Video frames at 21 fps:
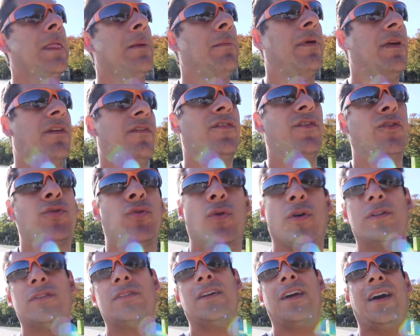But if you're
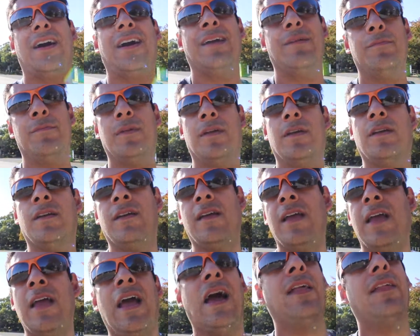short on time,
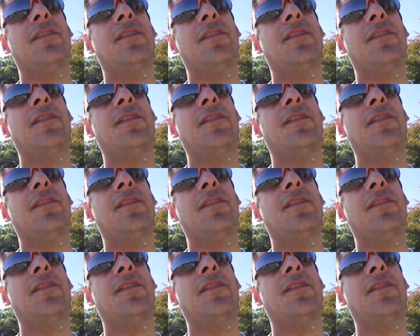I